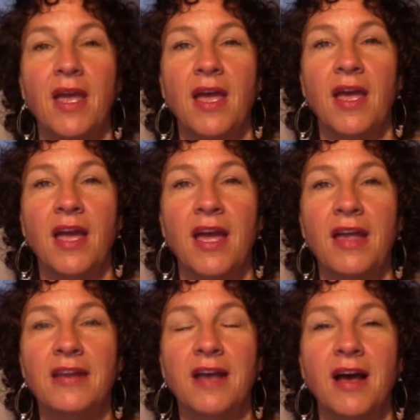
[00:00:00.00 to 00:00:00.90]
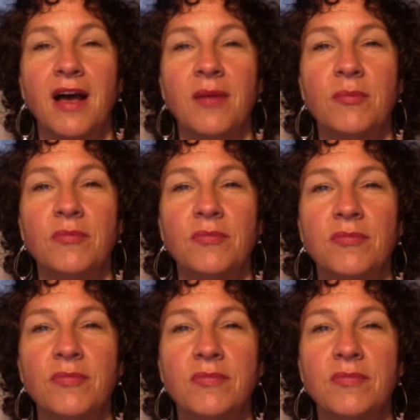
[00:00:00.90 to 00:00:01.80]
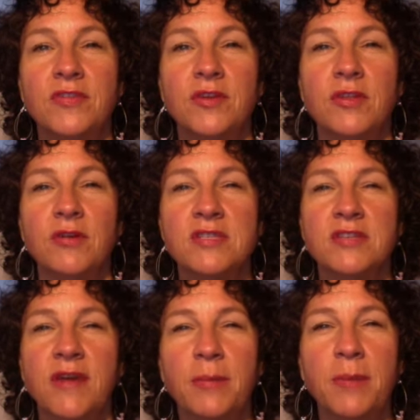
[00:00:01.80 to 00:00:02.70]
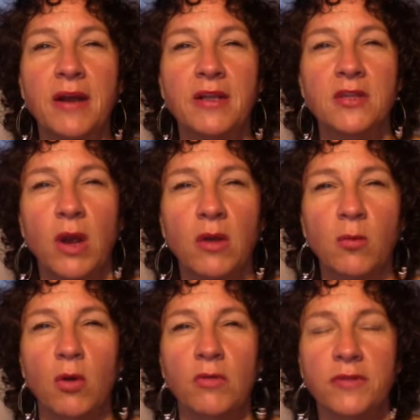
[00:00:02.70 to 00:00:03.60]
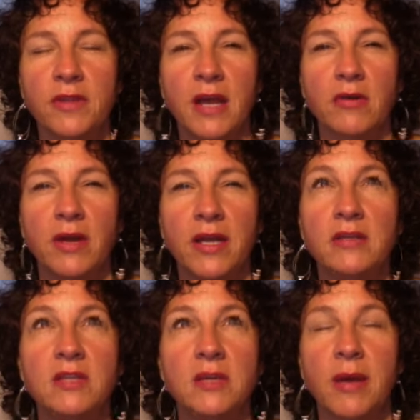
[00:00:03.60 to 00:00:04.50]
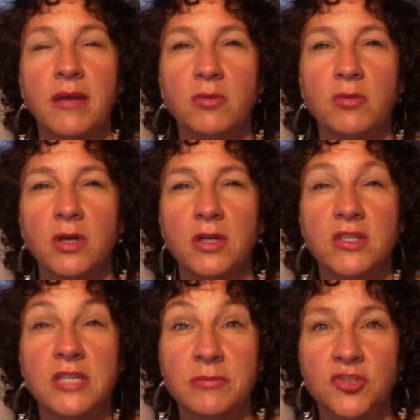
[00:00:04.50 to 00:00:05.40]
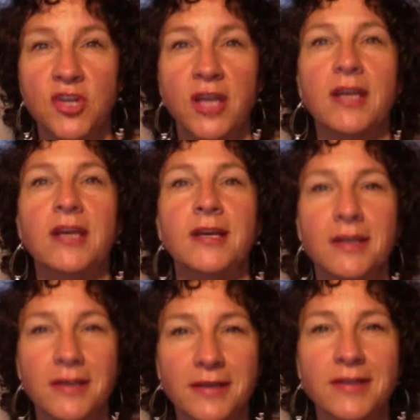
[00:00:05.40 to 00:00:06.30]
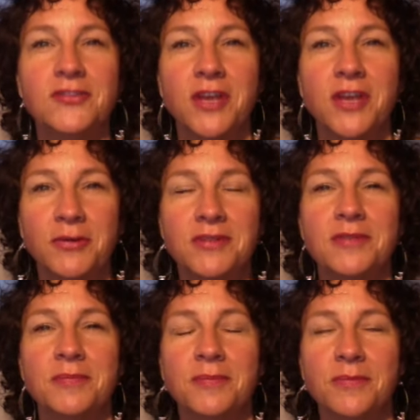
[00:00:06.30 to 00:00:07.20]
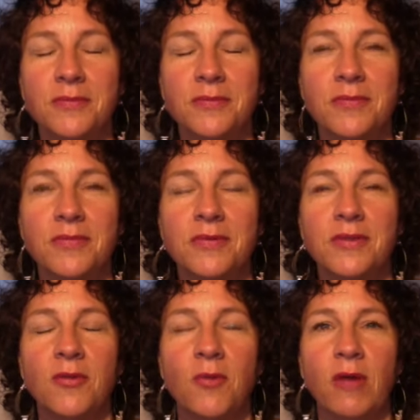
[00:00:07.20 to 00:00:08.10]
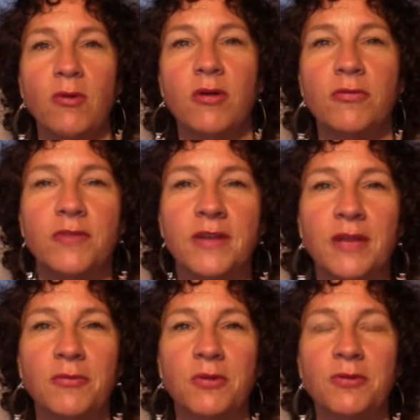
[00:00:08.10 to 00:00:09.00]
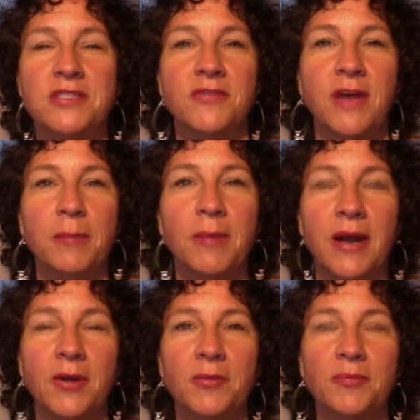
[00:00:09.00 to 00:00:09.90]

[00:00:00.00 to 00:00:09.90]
And so there was the vampire and the werewolf in that, right? Team Edward and Team Jake. Jake was the werewolf and Edward was the vampire.